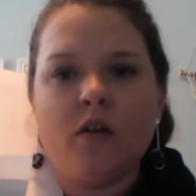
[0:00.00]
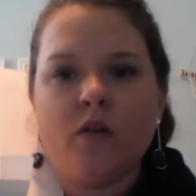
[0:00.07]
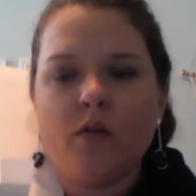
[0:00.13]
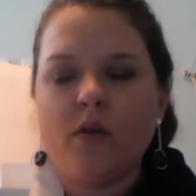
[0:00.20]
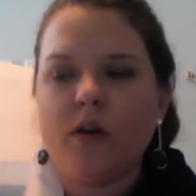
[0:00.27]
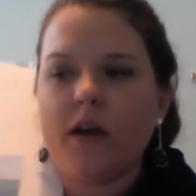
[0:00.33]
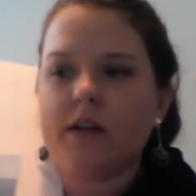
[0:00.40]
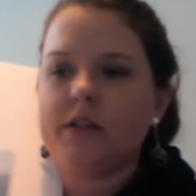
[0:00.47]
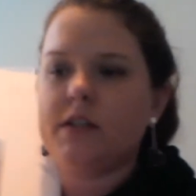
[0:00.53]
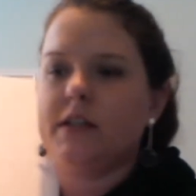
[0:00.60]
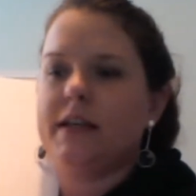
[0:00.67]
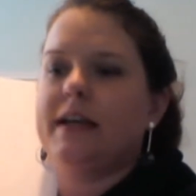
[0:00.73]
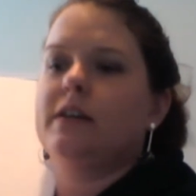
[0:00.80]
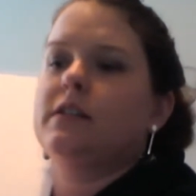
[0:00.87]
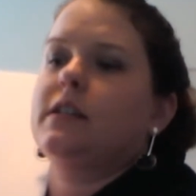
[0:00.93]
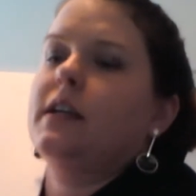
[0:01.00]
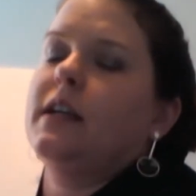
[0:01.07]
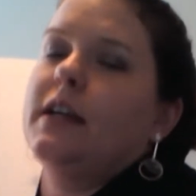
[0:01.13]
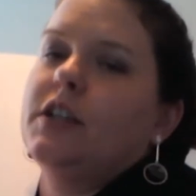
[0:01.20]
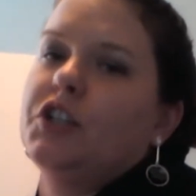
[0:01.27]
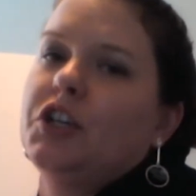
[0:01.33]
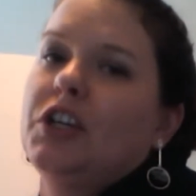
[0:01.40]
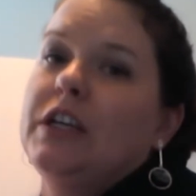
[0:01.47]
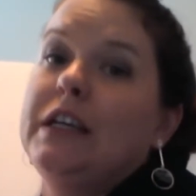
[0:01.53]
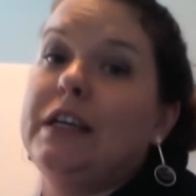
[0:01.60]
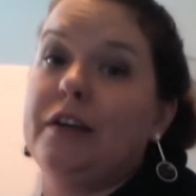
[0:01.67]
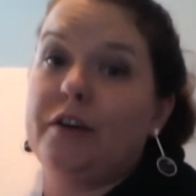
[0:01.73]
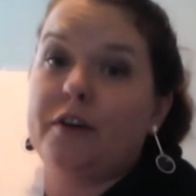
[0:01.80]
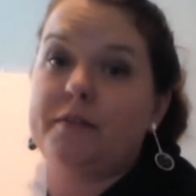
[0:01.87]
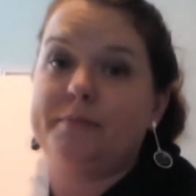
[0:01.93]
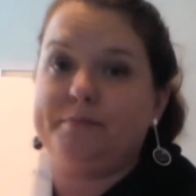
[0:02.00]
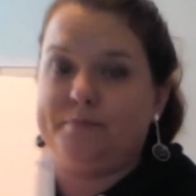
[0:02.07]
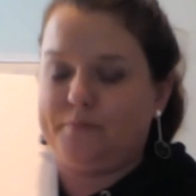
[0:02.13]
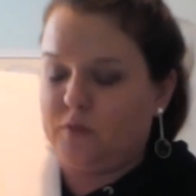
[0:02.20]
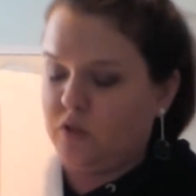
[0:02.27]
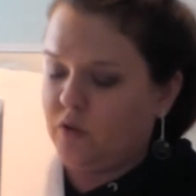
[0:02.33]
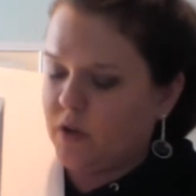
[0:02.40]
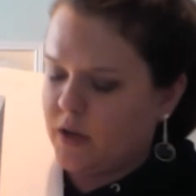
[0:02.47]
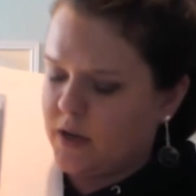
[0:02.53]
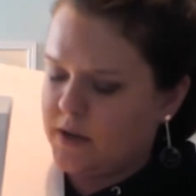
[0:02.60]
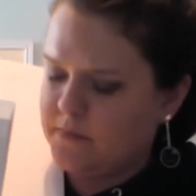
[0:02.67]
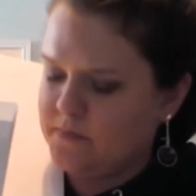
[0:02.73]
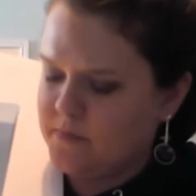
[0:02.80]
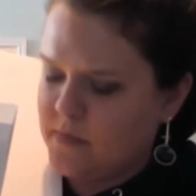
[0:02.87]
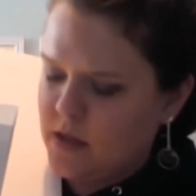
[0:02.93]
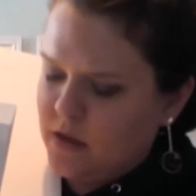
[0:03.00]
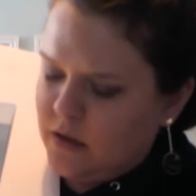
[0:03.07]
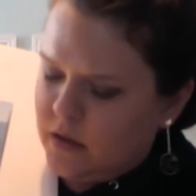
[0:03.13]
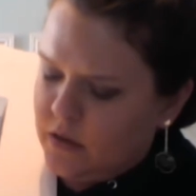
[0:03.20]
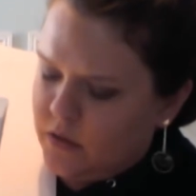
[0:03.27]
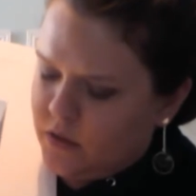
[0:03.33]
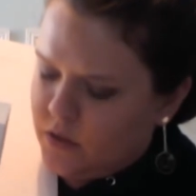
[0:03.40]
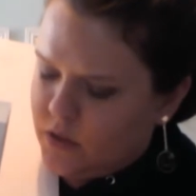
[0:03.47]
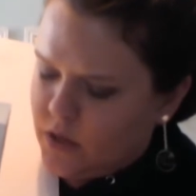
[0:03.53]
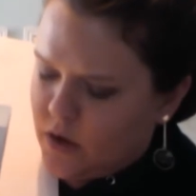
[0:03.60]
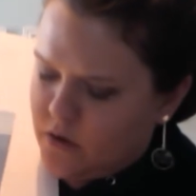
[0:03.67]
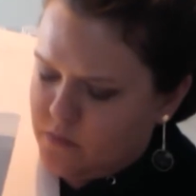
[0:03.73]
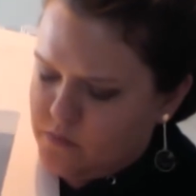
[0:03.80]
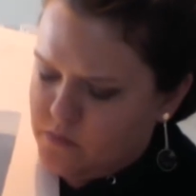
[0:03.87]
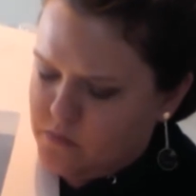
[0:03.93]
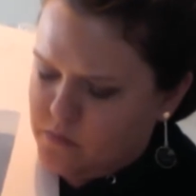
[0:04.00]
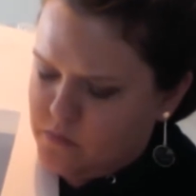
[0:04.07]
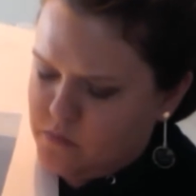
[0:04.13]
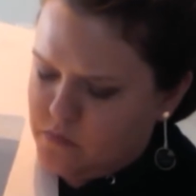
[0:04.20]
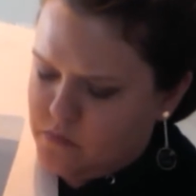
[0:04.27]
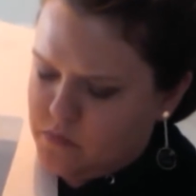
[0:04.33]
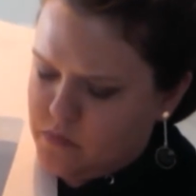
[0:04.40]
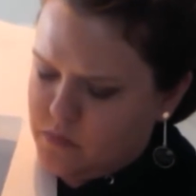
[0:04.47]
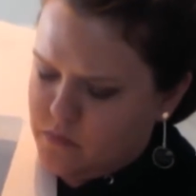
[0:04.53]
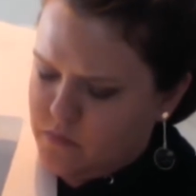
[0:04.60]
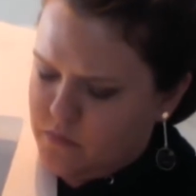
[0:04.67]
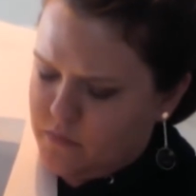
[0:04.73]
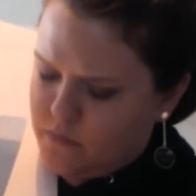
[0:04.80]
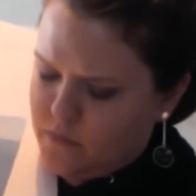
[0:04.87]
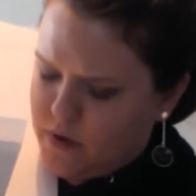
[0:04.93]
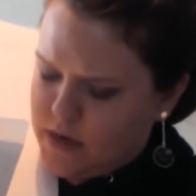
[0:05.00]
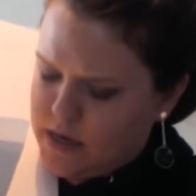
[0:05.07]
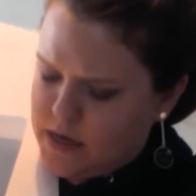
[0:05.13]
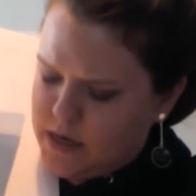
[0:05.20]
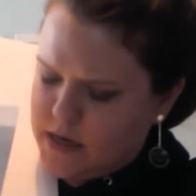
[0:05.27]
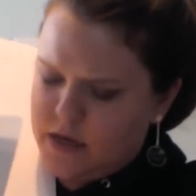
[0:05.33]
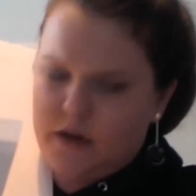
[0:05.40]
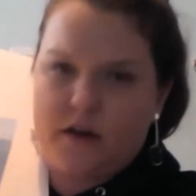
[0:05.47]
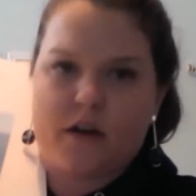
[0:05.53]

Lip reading: to the outside edge here, okay? So right here